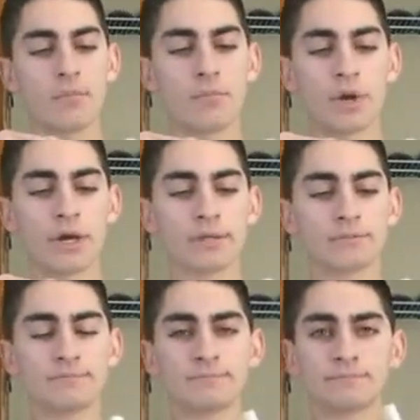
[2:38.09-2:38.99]
But
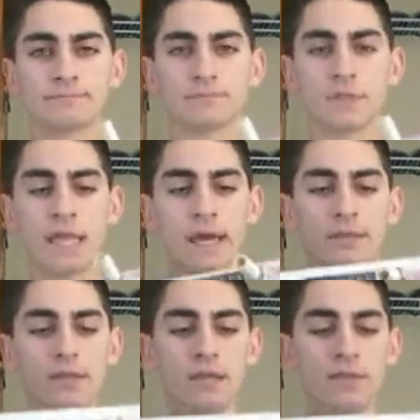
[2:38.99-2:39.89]
yeah,
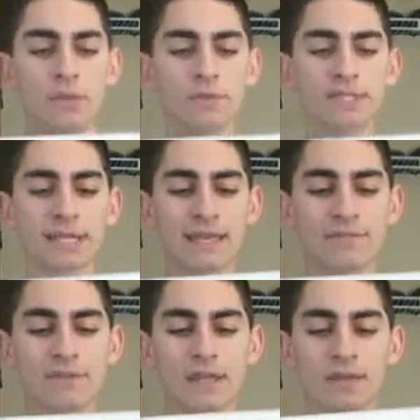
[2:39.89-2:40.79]
the only reason I
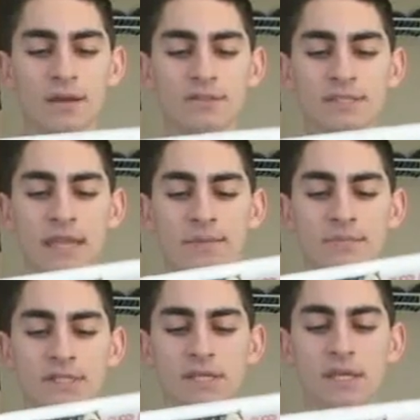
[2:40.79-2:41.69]
give guns
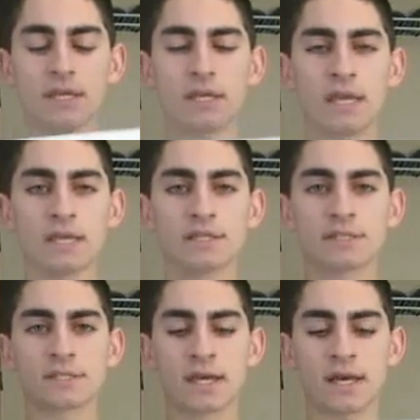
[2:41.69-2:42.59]
names
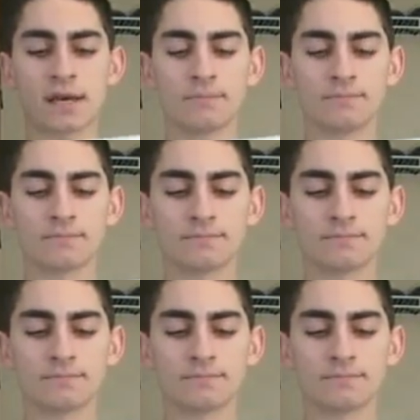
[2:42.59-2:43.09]
is not